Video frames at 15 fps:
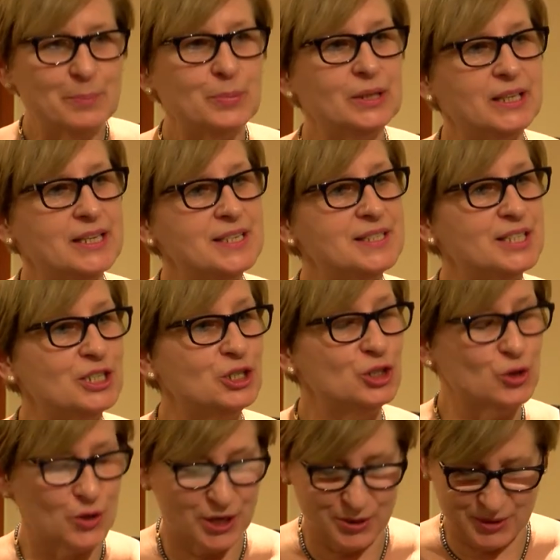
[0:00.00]
Please
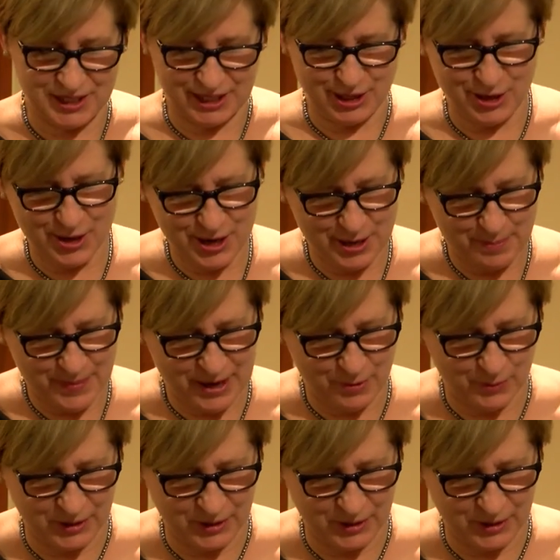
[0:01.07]
enjoy your dinner. and a bit,